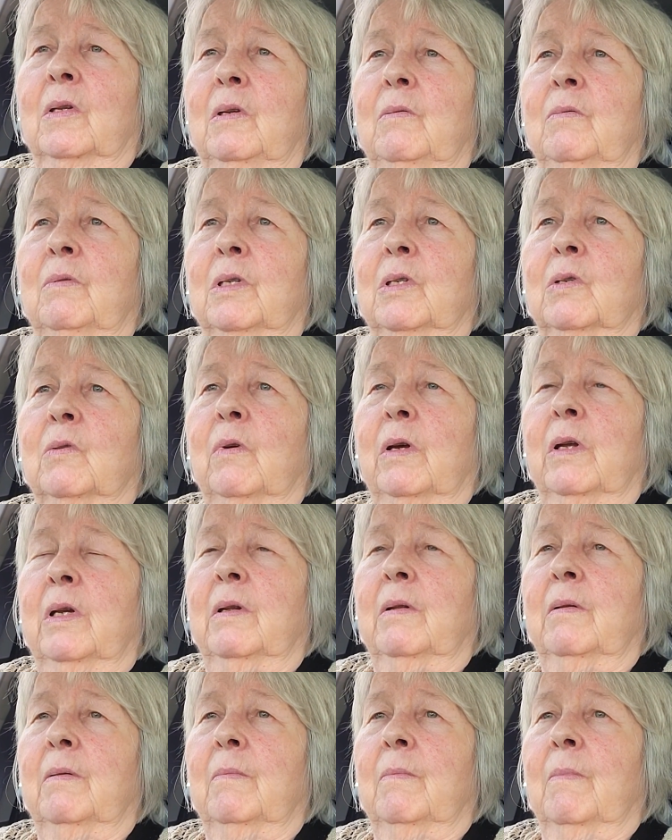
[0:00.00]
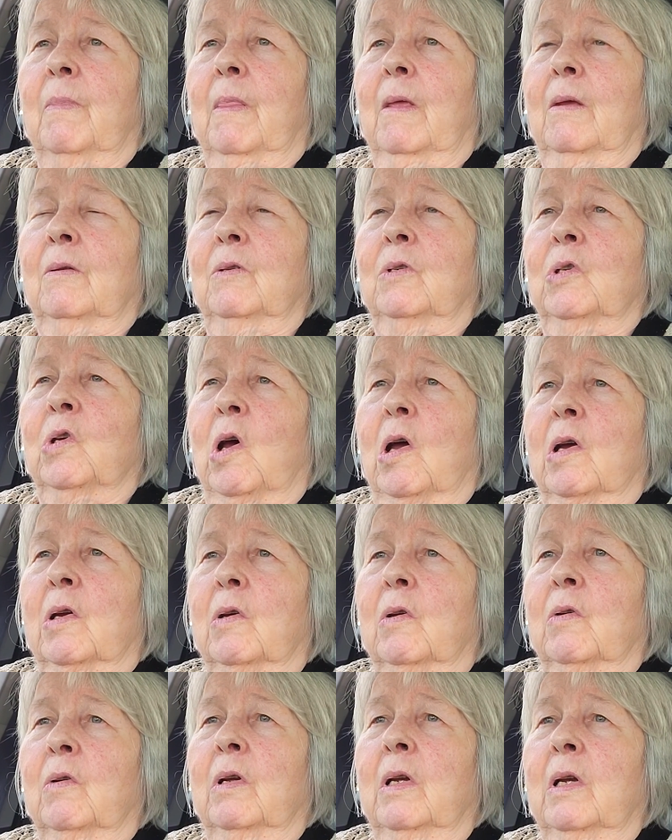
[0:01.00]
He was quite a
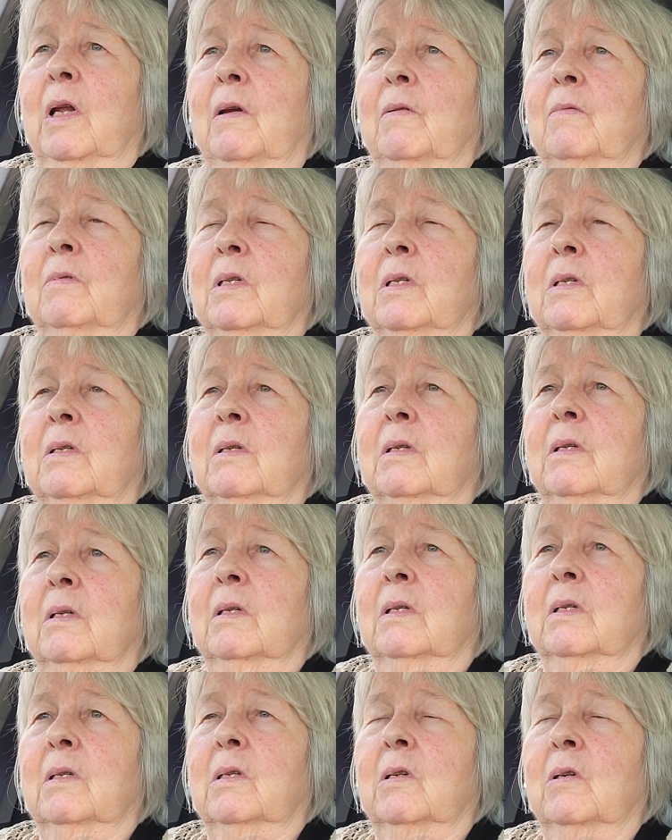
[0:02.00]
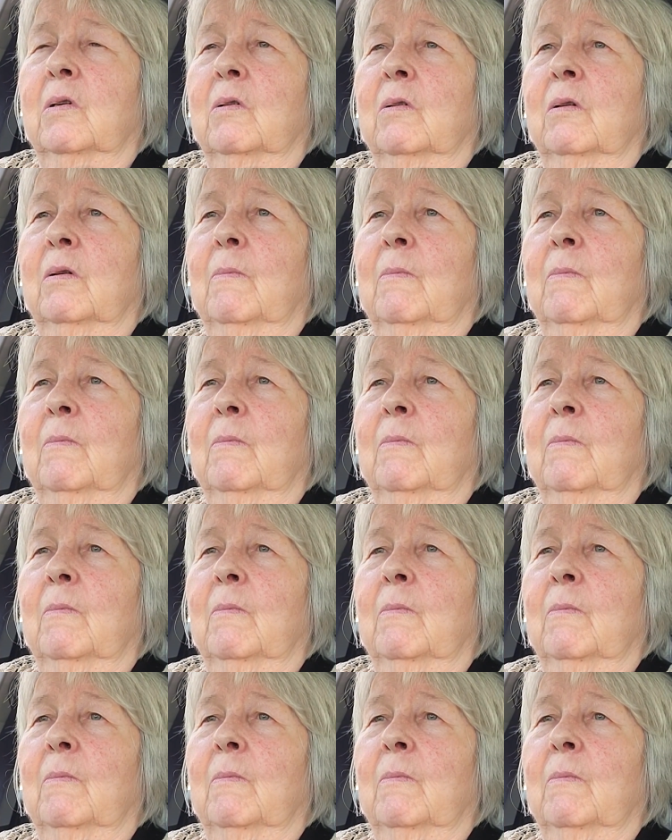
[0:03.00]
talker, and I was a listener,